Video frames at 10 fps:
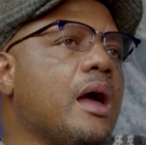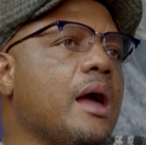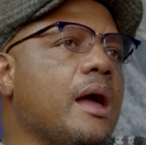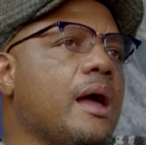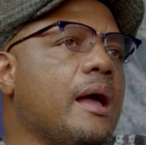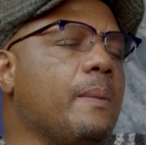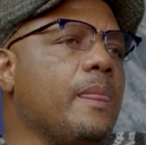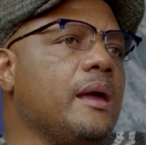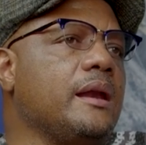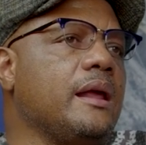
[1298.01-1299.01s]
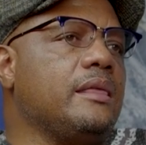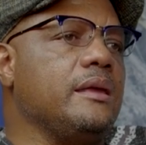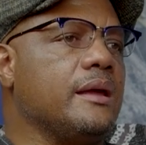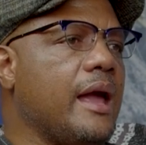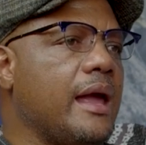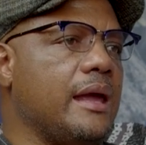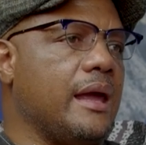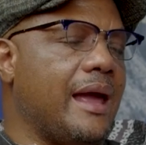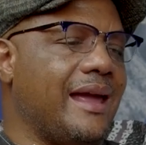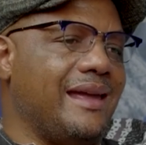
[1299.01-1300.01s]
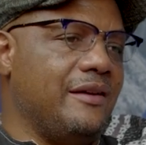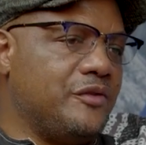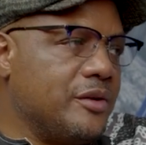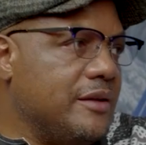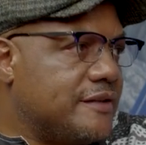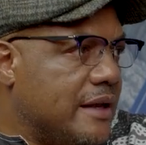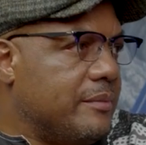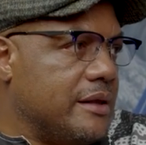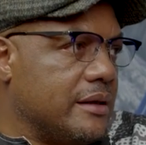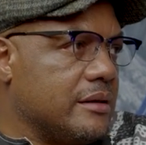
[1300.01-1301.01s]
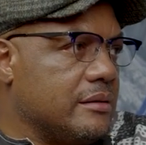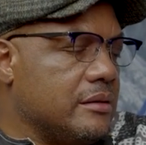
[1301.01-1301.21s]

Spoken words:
And I think I have to give something